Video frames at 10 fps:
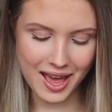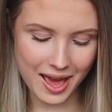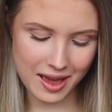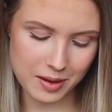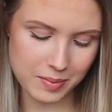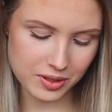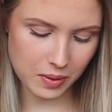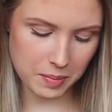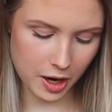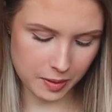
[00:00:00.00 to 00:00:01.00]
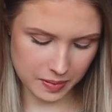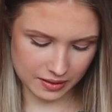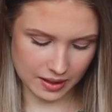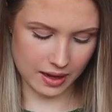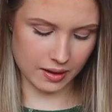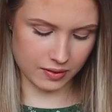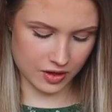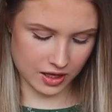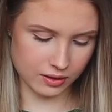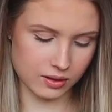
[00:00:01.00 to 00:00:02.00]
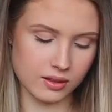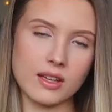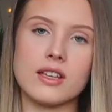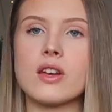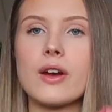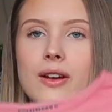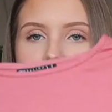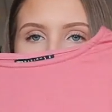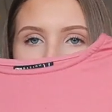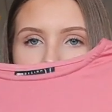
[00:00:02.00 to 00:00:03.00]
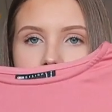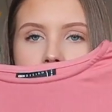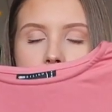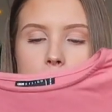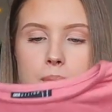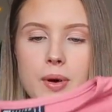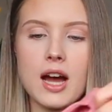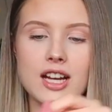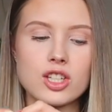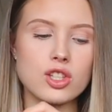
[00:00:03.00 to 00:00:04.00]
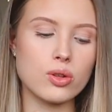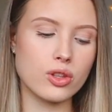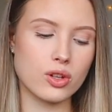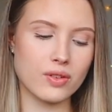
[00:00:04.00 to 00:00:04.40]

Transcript: So I'm hoping that this is okay. But I just thought the